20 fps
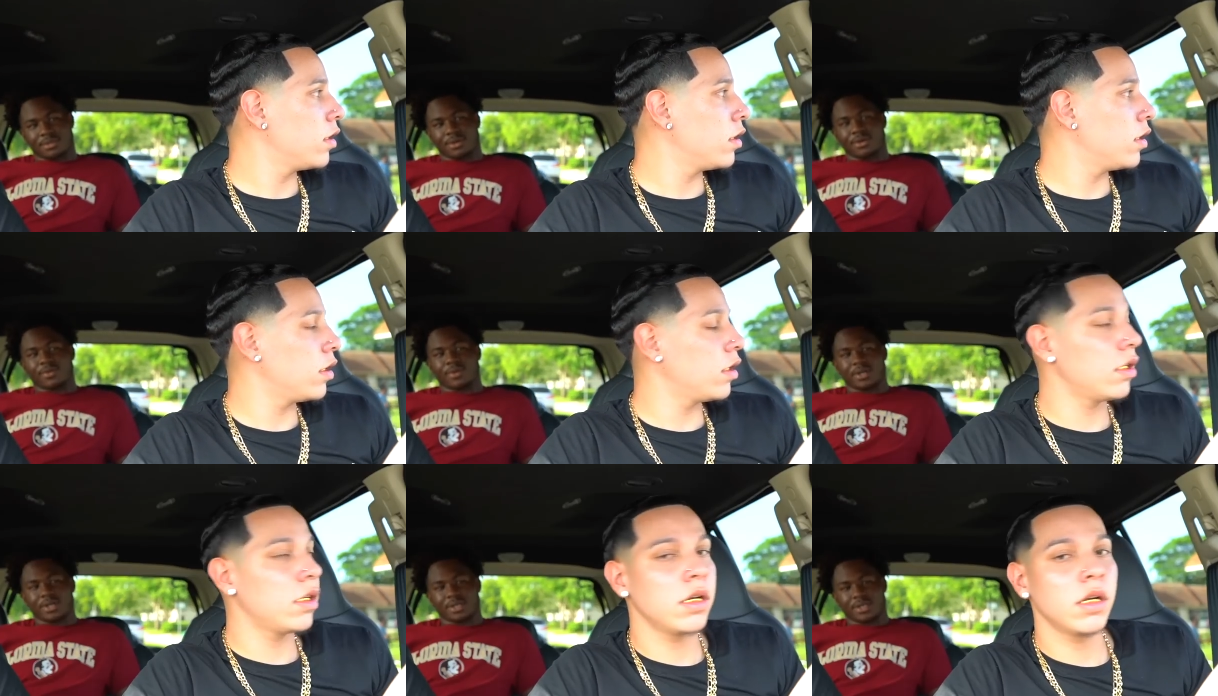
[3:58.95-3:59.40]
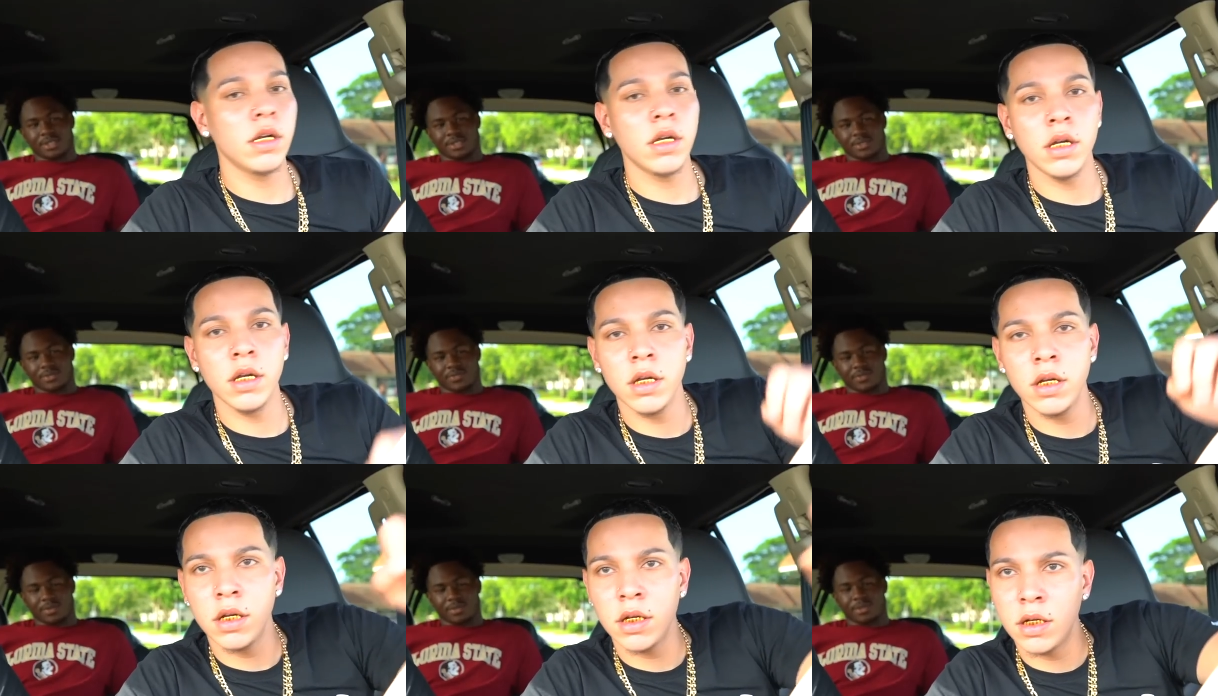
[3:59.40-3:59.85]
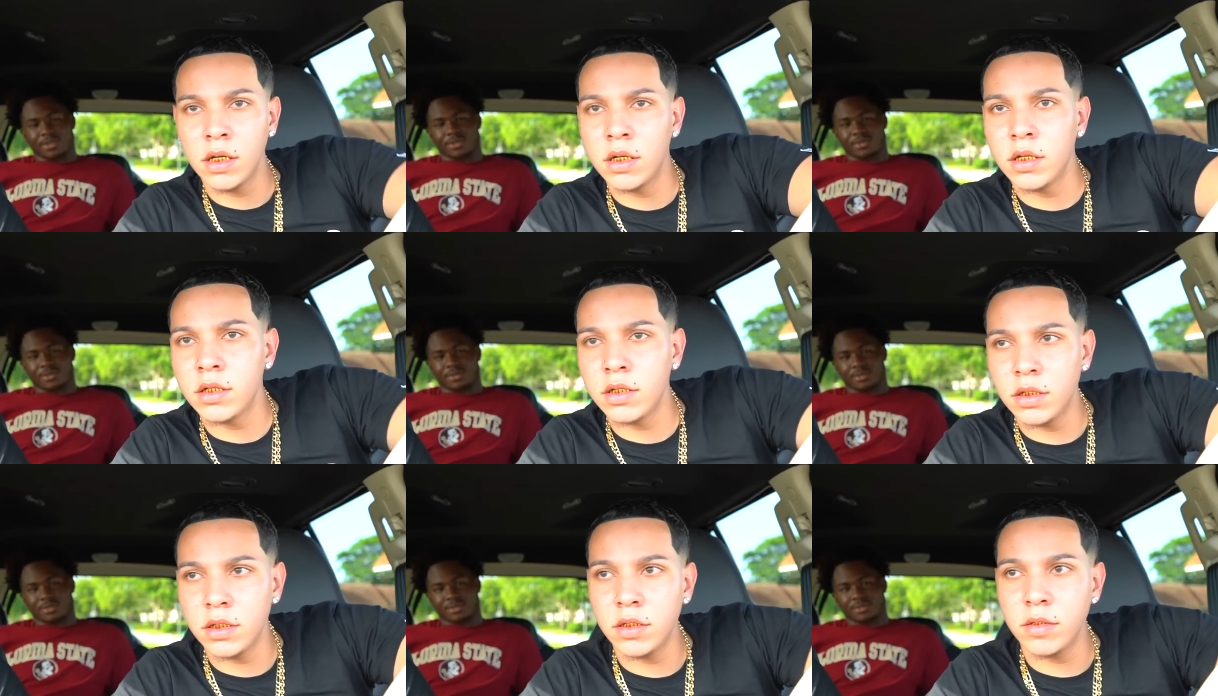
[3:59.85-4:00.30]
Speaker 1: Oh, what hood you from,
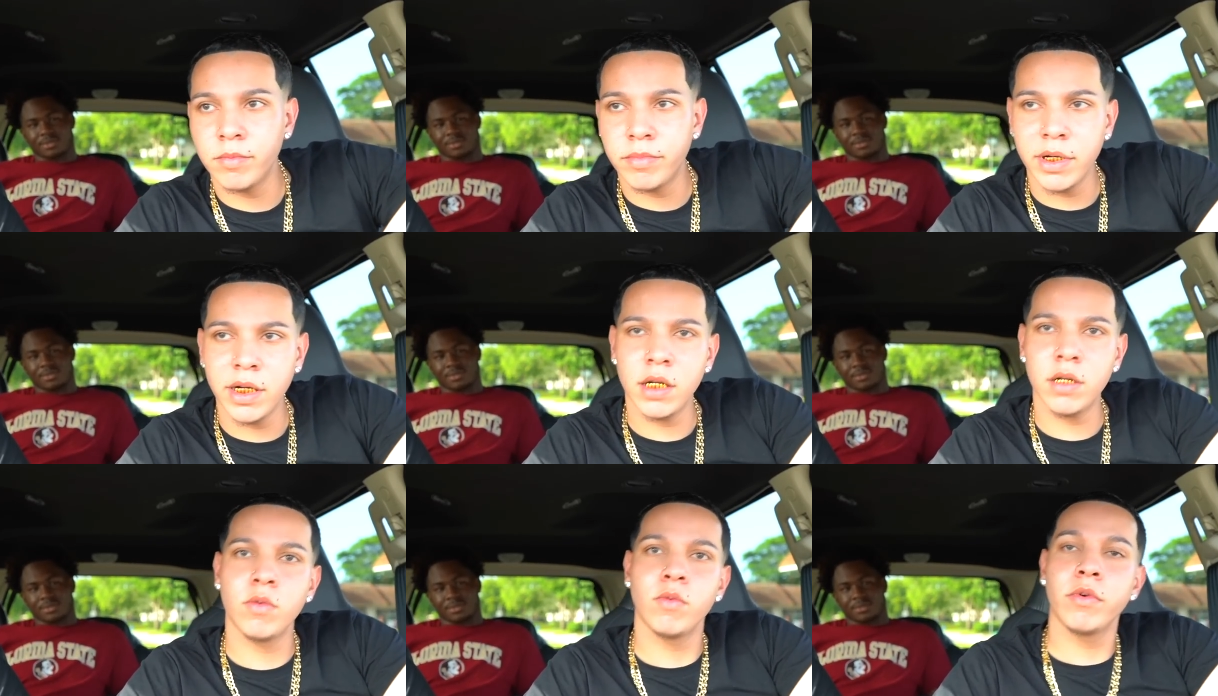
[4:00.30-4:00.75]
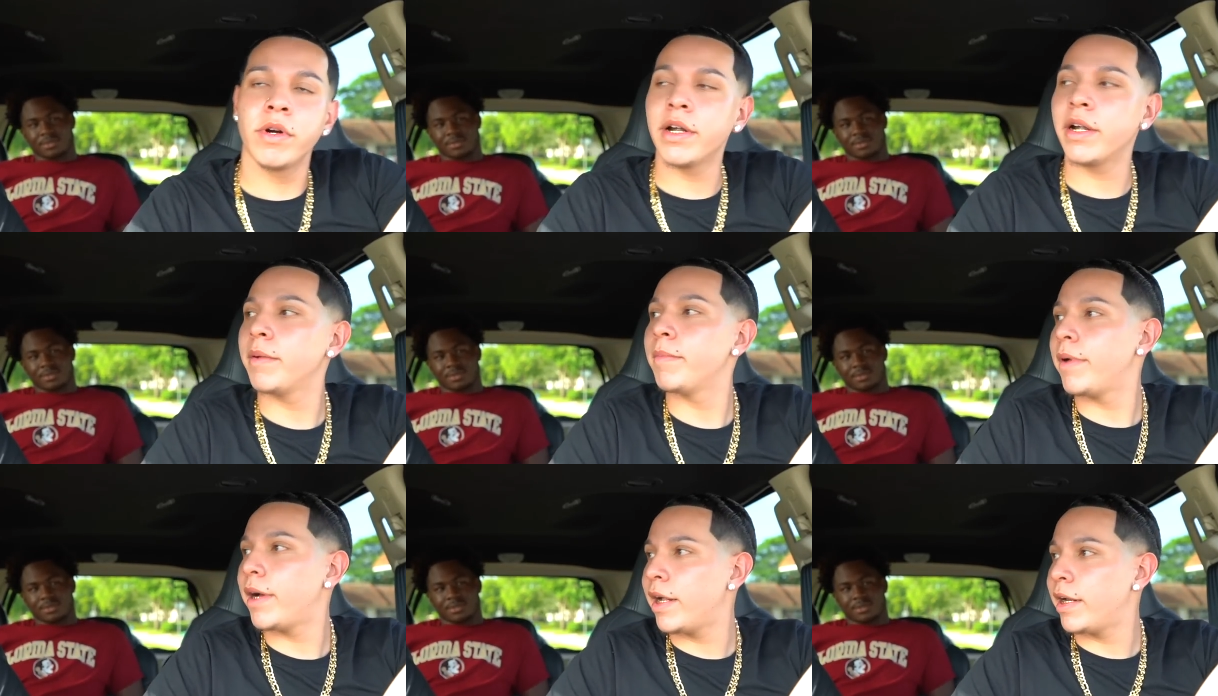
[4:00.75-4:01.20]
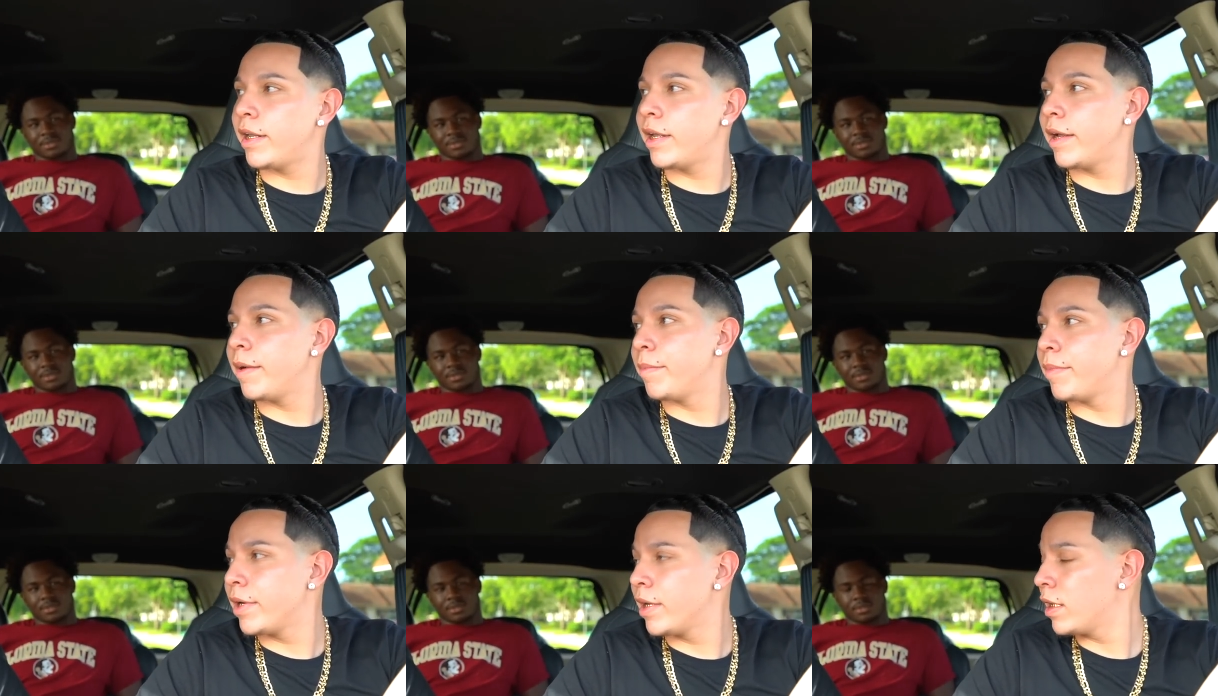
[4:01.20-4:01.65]
though? Bro, don't worry about
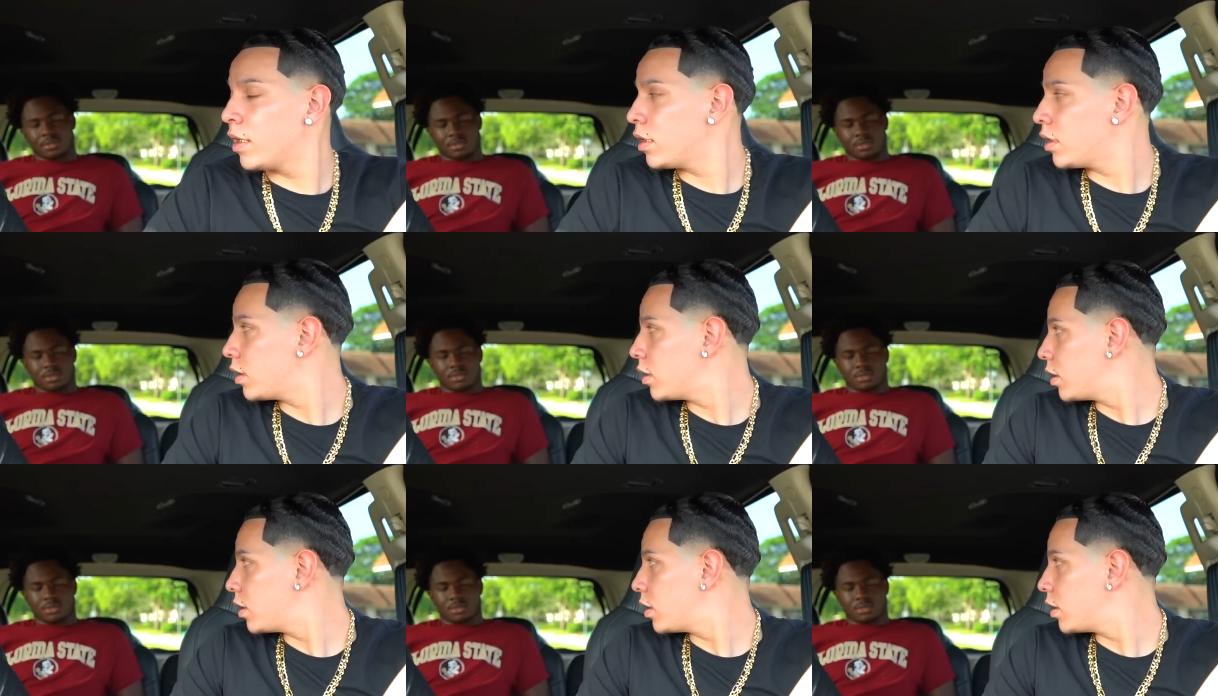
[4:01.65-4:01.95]
that, bro.